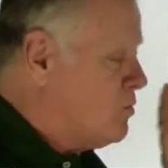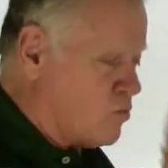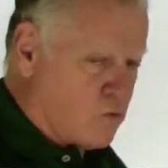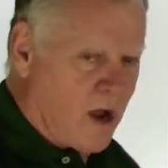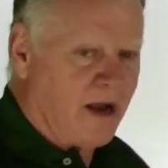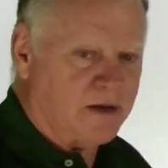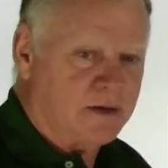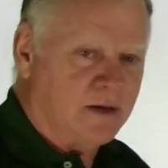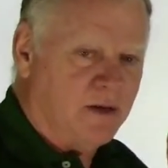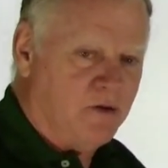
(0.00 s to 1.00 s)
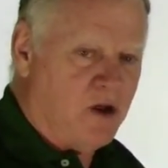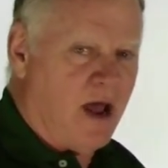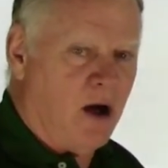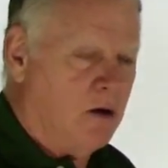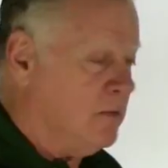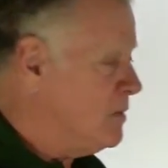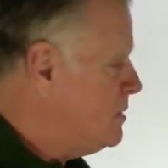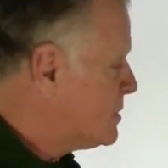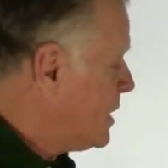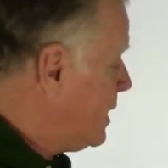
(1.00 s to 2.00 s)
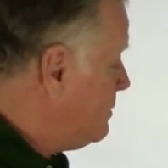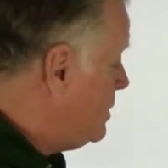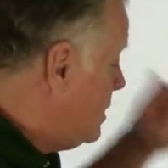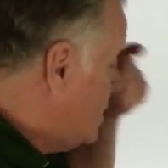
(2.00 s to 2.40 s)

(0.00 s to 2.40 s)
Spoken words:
right now. Okay?